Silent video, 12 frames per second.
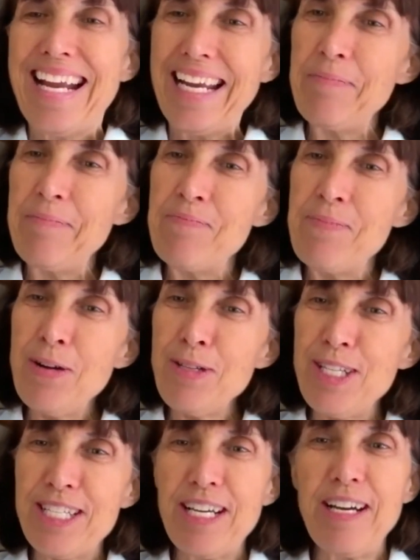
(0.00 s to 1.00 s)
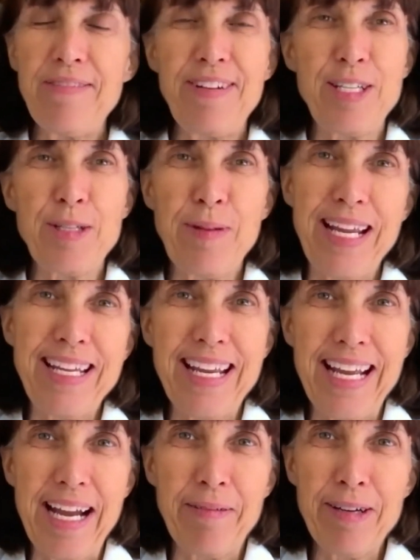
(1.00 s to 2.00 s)
In most of his
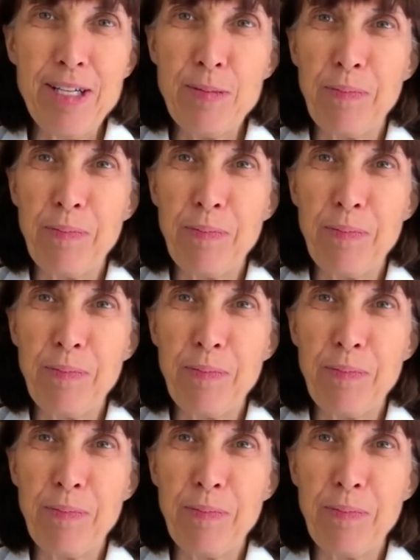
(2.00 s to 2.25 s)
waking hours,